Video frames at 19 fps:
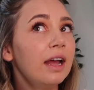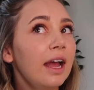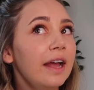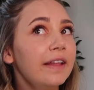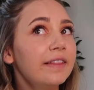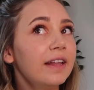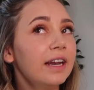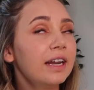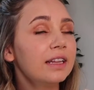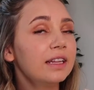
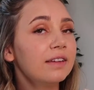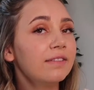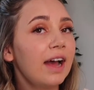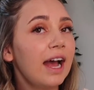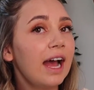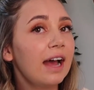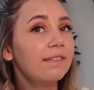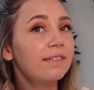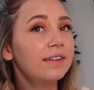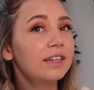and then I leave a
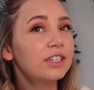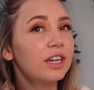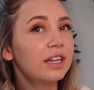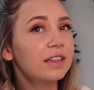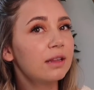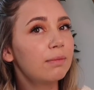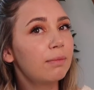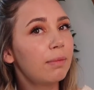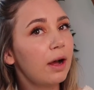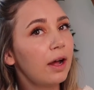1/2 inch
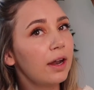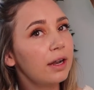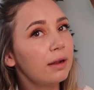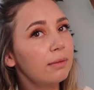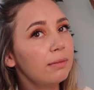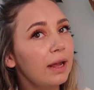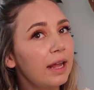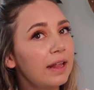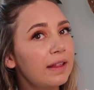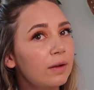at the
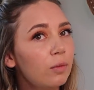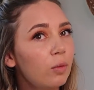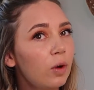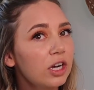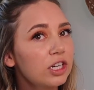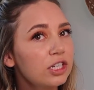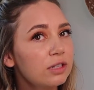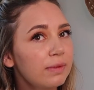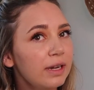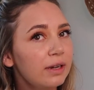bottom, and then
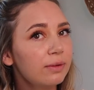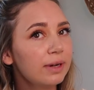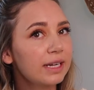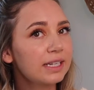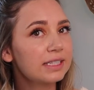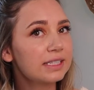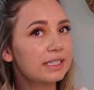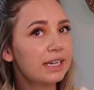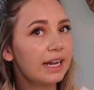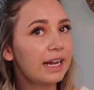watch my
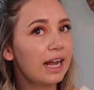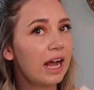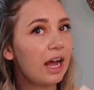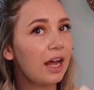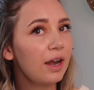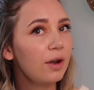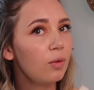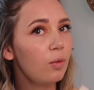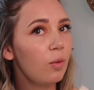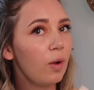wrist. I
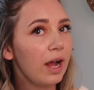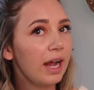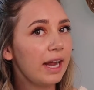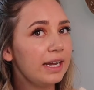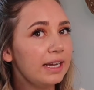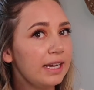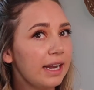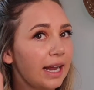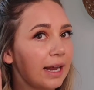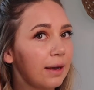
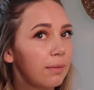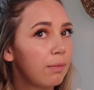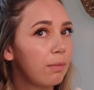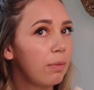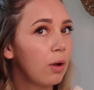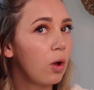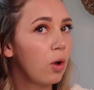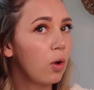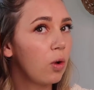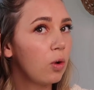unwind
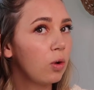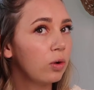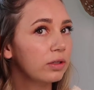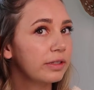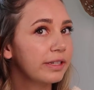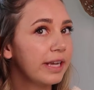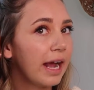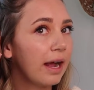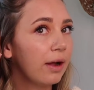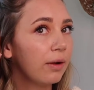and
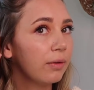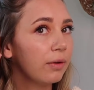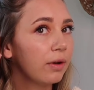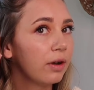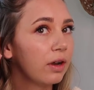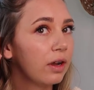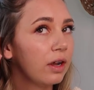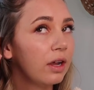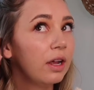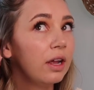pull down.
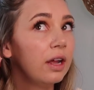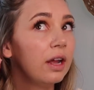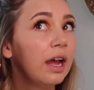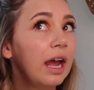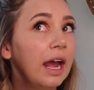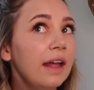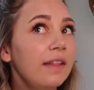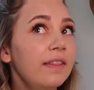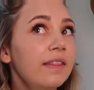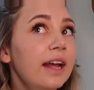
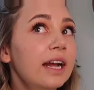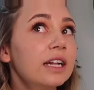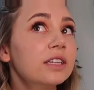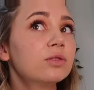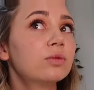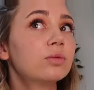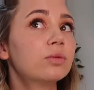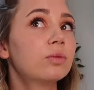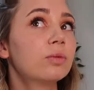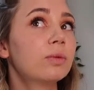And
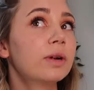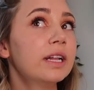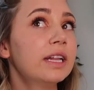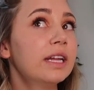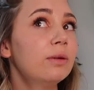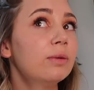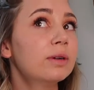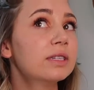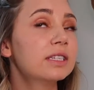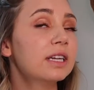that's
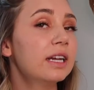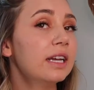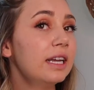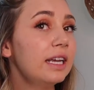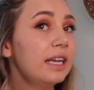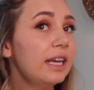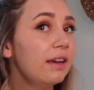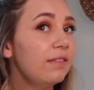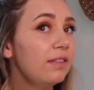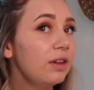really what's
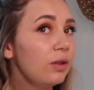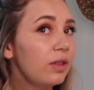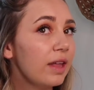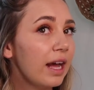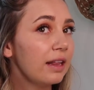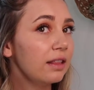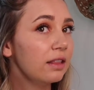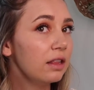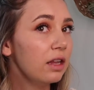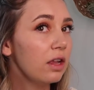gonna give you
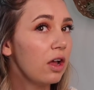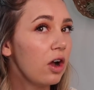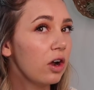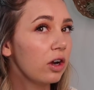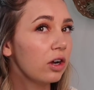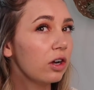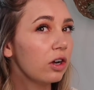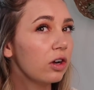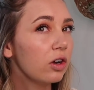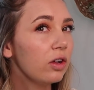that
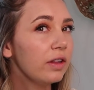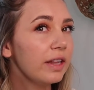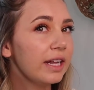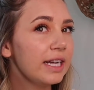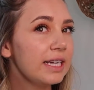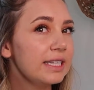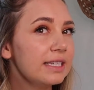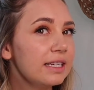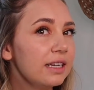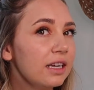long curl
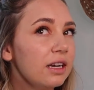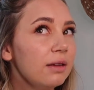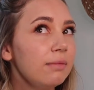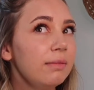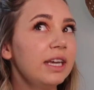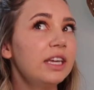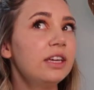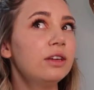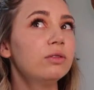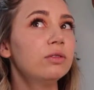that isn't gonna
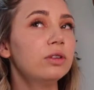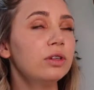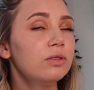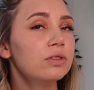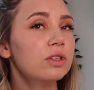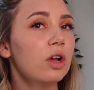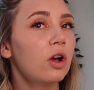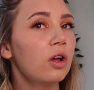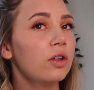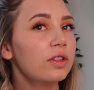make you
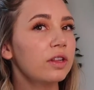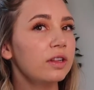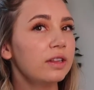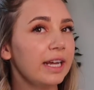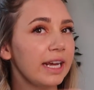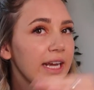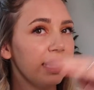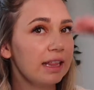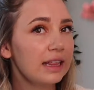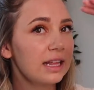lose all the
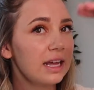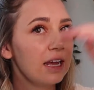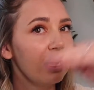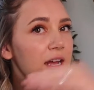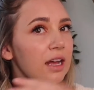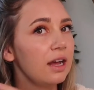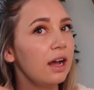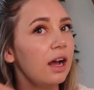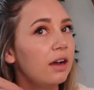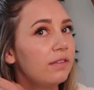length
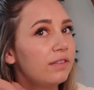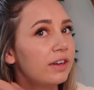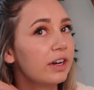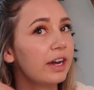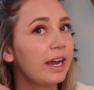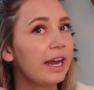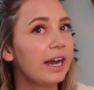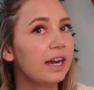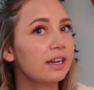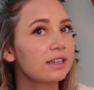of your
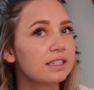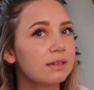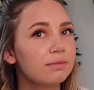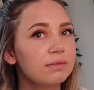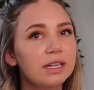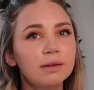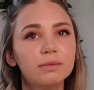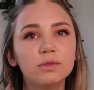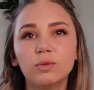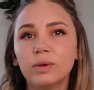hair.
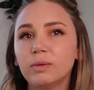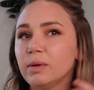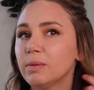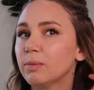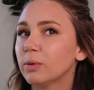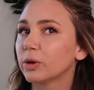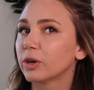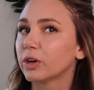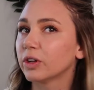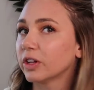Sometimes when
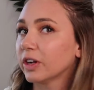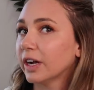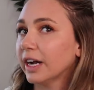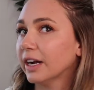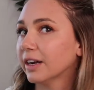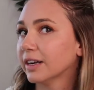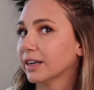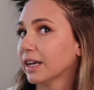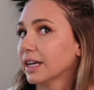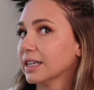people curl their
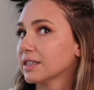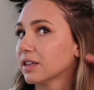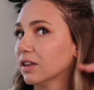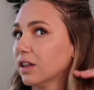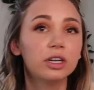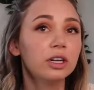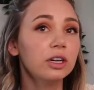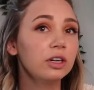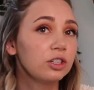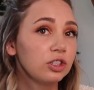hair, it gets a
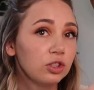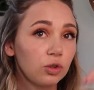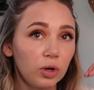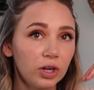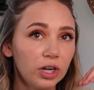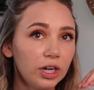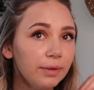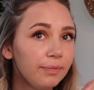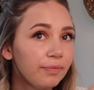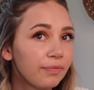little
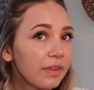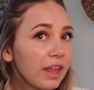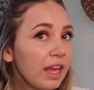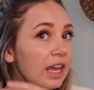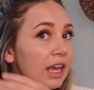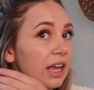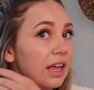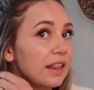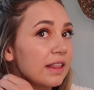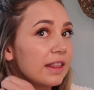shorter.
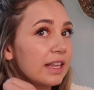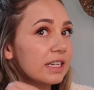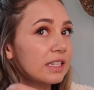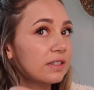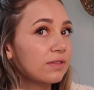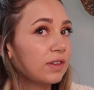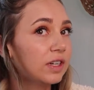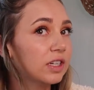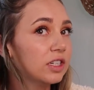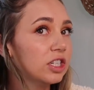This
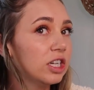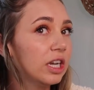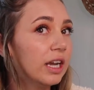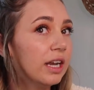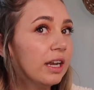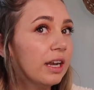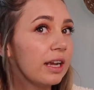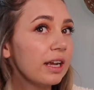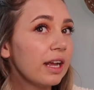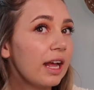
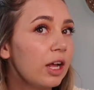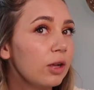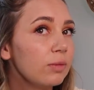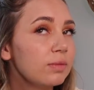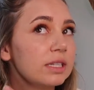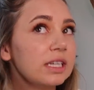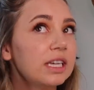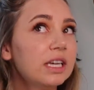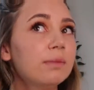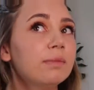version
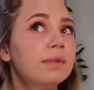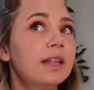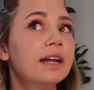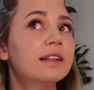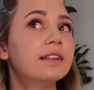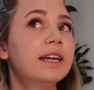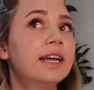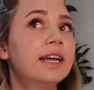helps keep that